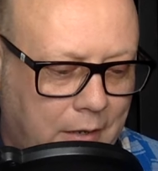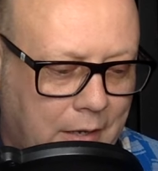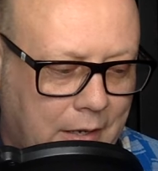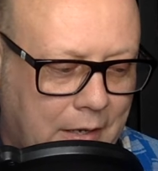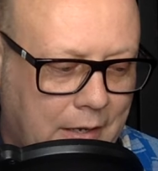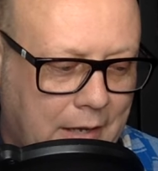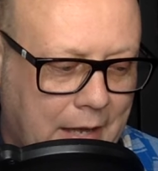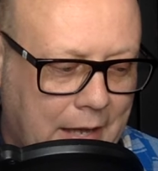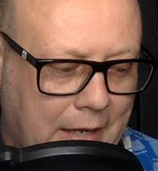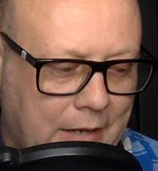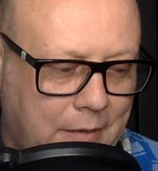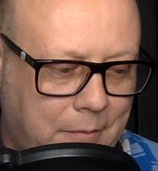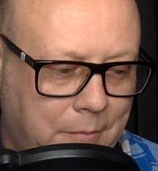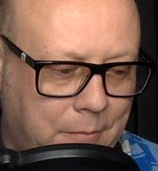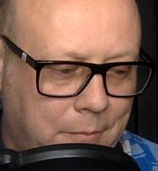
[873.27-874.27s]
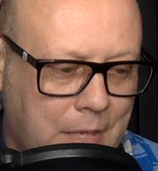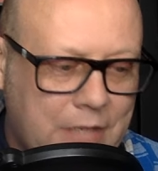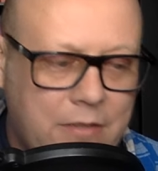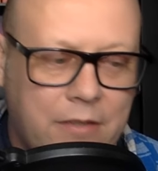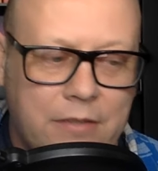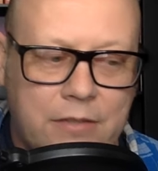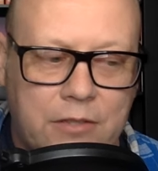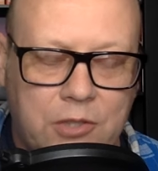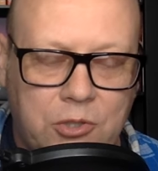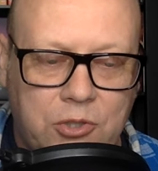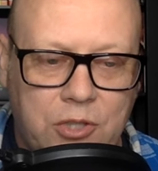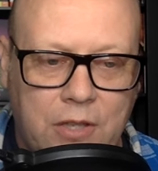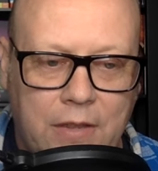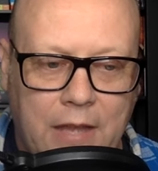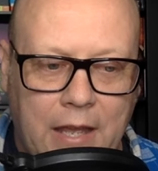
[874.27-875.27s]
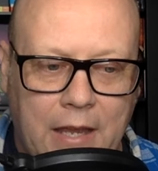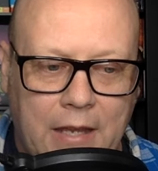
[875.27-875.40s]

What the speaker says: At a mental institution that